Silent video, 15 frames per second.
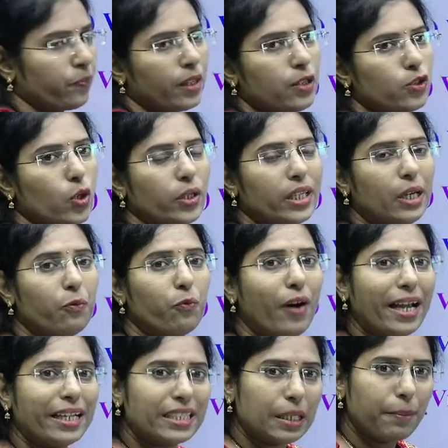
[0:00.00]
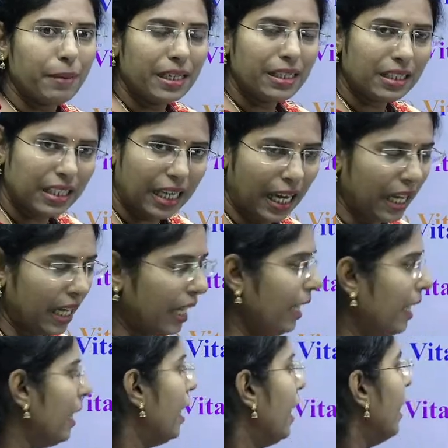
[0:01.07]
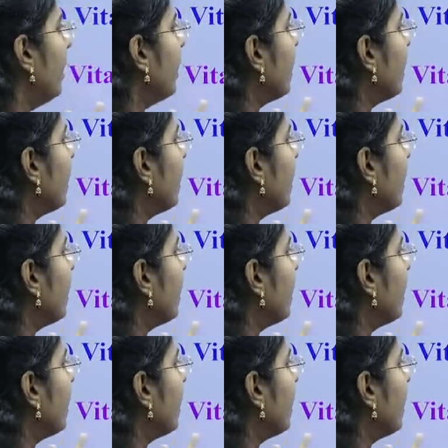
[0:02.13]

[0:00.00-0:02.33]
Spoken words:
So, here vitamin K, it